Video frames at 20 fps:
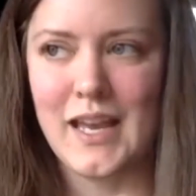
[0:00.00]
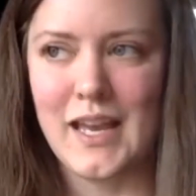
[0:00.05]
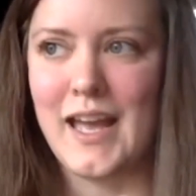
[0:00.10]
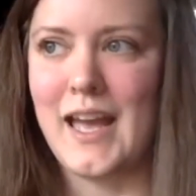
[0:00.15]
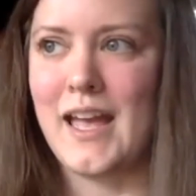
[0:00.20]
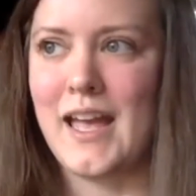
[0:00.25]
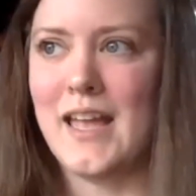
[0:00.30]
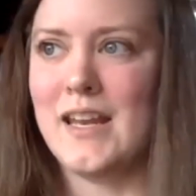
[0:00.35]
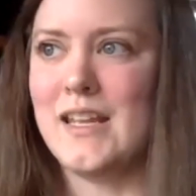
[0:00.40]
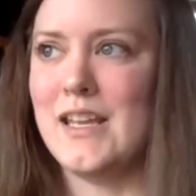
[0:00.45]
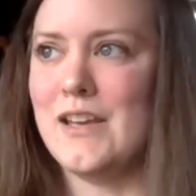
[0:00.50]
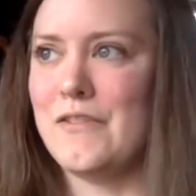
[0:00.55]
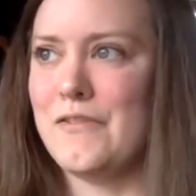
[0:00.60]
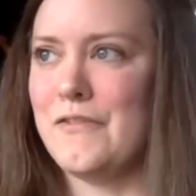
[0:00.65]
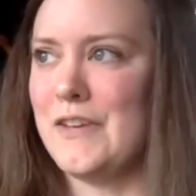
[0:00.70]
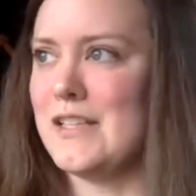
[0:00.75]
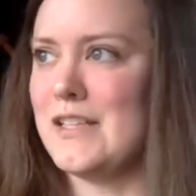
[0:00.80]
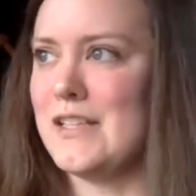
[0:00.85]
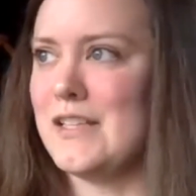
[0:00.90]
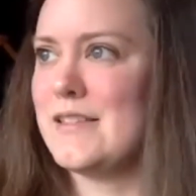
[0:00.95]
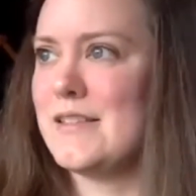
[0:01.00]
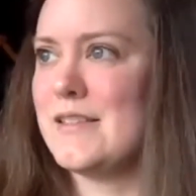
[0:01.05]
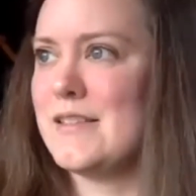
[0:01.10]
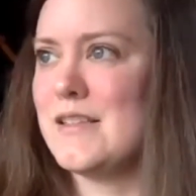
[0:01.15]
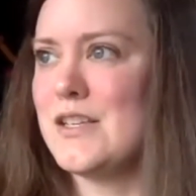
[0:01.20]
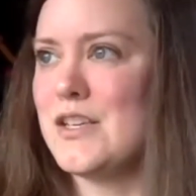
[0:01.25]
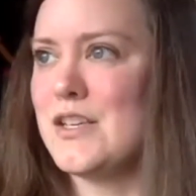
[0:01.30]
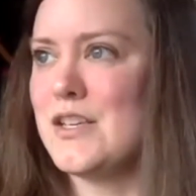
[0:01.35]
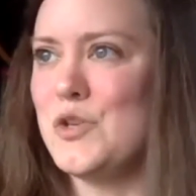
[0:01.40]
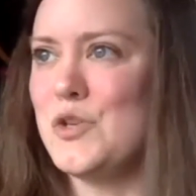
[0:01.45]
And if it's,
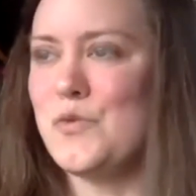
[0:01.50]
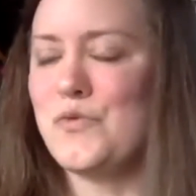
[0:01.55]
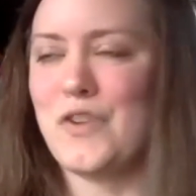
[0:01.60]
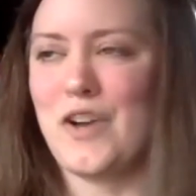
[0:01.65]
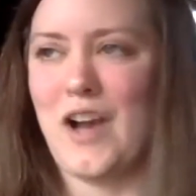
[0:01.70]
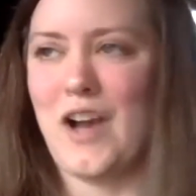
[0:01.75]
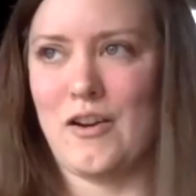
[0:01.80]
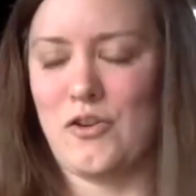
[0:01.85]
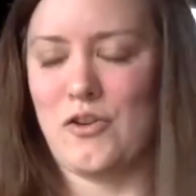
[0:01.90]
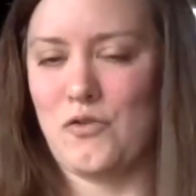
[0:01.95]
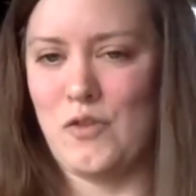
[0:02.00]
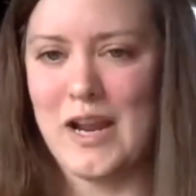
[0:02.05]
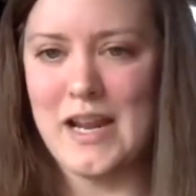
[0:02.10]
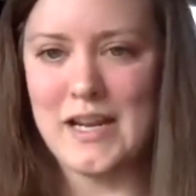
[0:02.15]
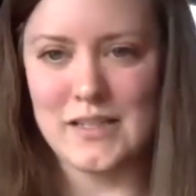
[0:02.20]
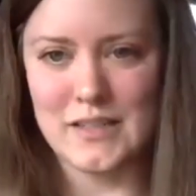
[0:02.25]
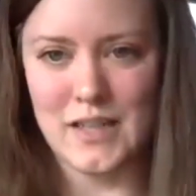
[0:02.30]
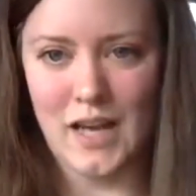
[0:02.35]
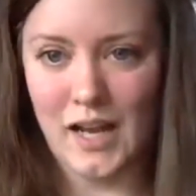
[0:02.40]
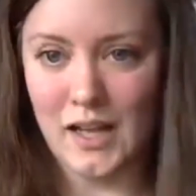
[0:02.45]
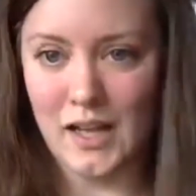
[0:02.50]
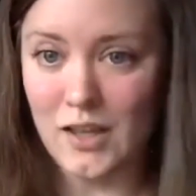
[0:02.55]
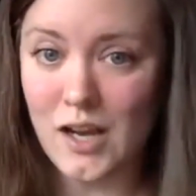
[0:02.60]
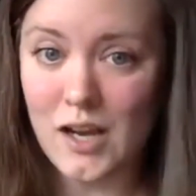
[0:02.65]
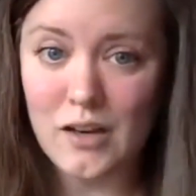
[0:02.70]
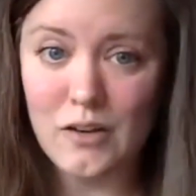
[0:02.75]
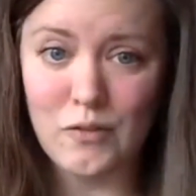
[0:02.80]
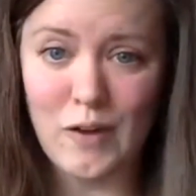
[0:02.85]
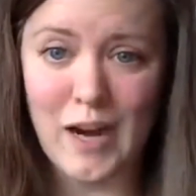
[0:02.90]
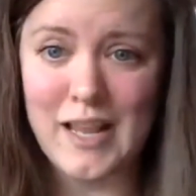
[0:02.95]
you've got great
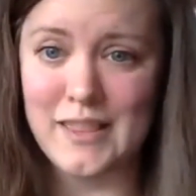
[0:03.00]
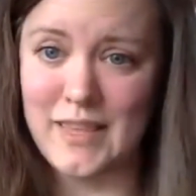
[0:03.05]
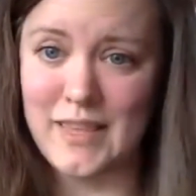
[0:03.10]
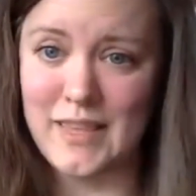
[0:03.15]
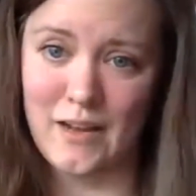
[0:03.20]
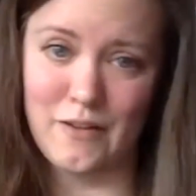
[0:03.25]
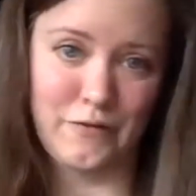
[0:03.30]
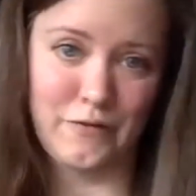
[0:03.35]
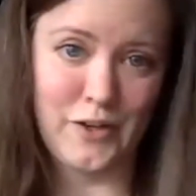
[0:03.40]
dialogue, write that